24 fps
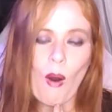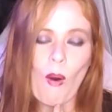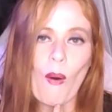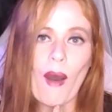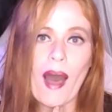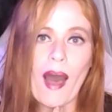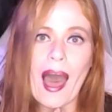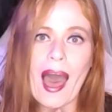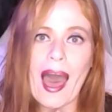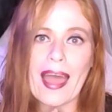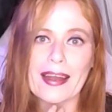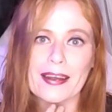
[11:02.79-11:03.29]

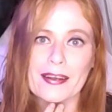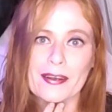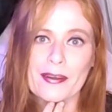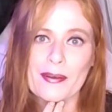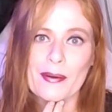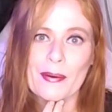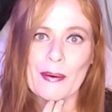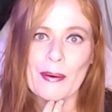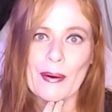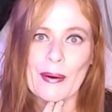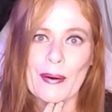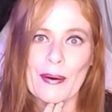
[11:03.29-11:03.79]
Oh, I
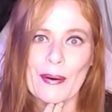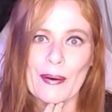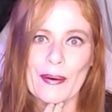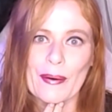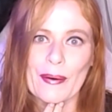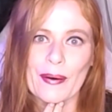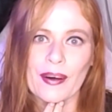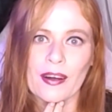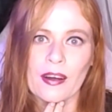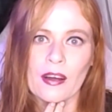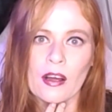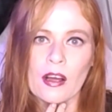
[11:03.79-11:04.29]

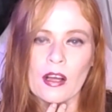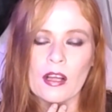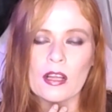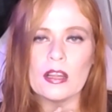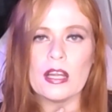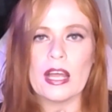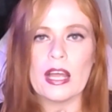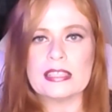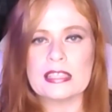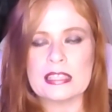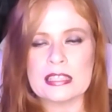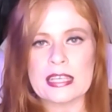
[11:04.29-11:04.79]
know!
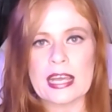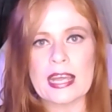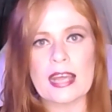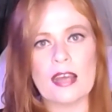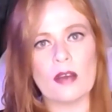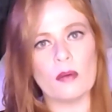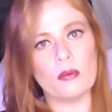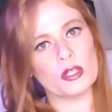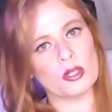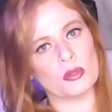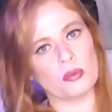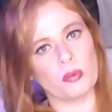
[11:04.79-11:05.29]
Let's
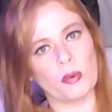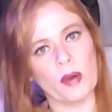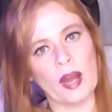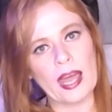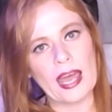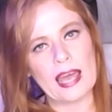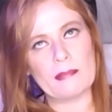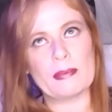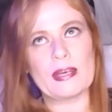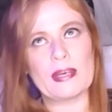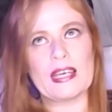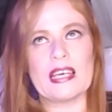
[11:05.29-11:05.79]
say it was
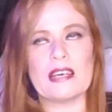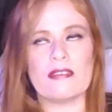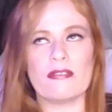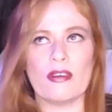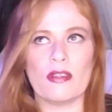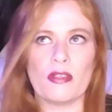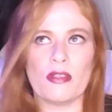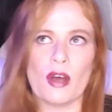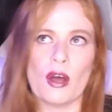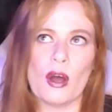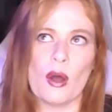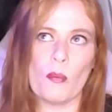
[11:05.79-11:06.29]
rape,
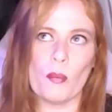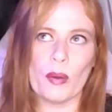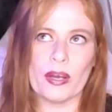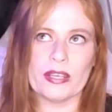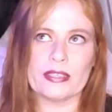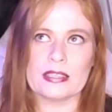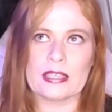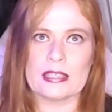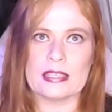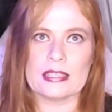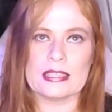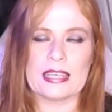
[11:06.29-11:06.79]
even though it
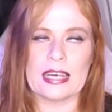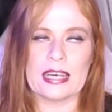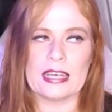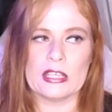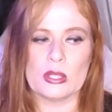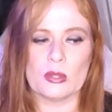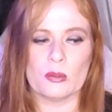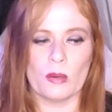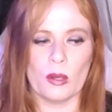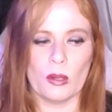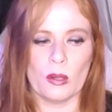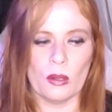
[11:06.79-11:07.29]
was
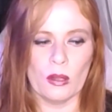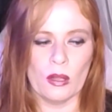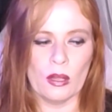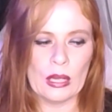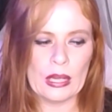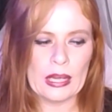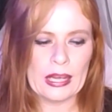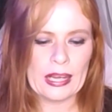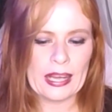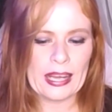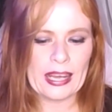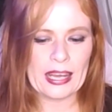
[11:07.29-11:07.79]
consensual
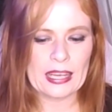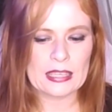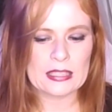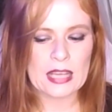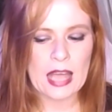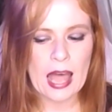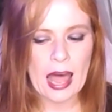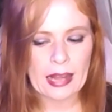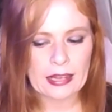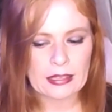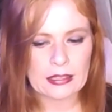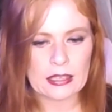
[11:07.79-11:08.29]

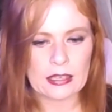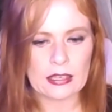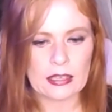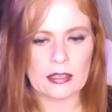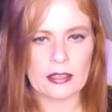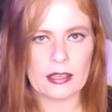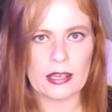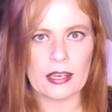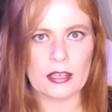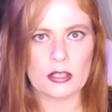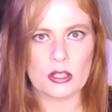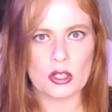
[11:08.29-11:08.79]
and
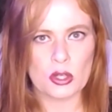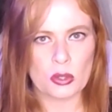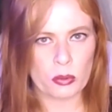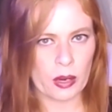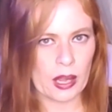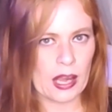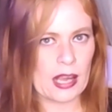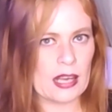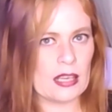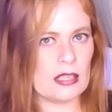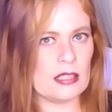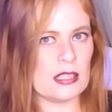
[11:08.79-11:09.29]
technically a
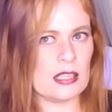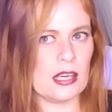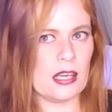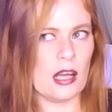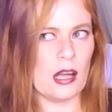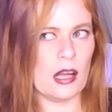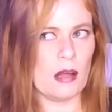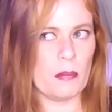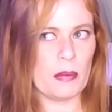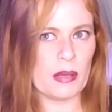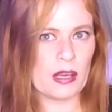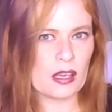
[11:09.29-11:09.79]
trade
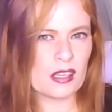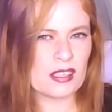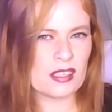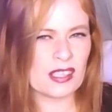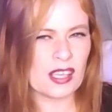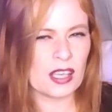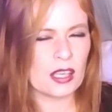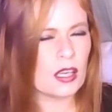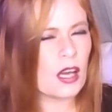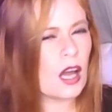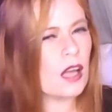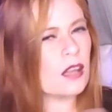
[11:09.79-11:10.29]
deal
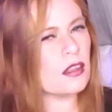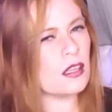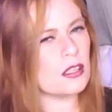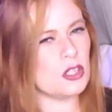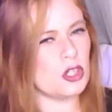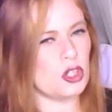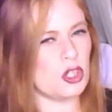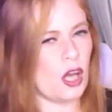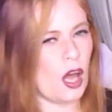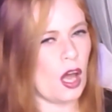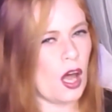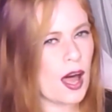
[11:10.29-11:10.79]
because I got
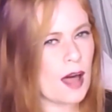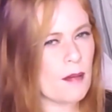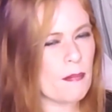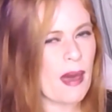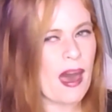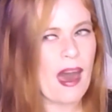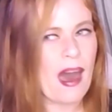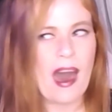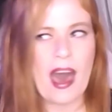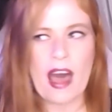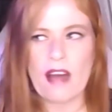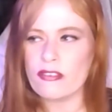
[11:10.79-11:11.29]
the
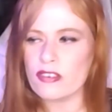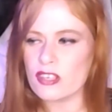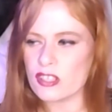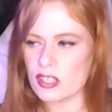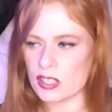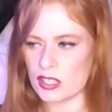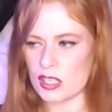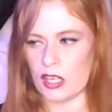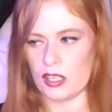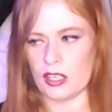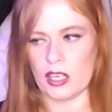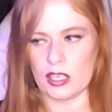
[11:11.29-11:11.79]
job
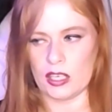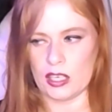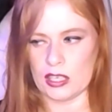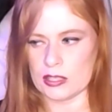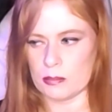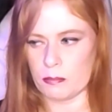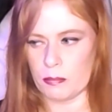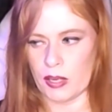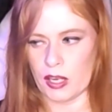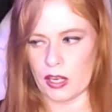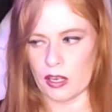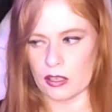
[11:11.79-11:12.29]
after sucking
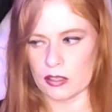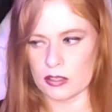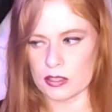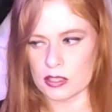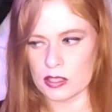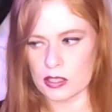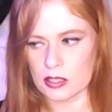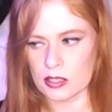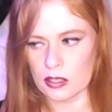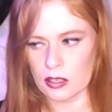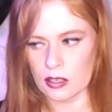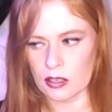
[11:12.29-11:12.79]
his
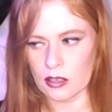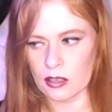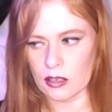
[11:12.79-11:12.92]
balls.